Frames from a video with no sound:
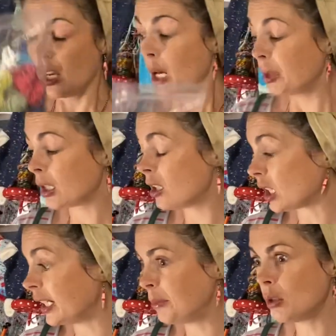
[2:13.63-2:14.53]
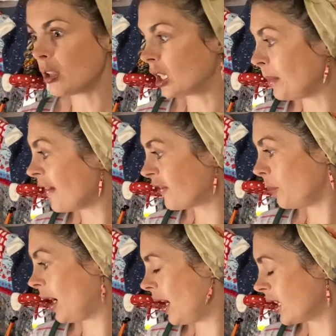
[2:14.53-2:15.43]
because I'm using them
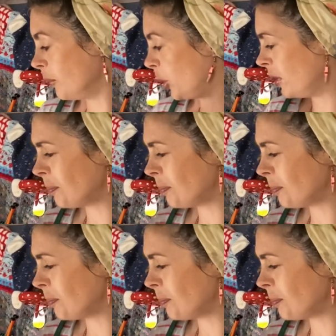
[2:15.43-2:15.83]
everywhere at the moment,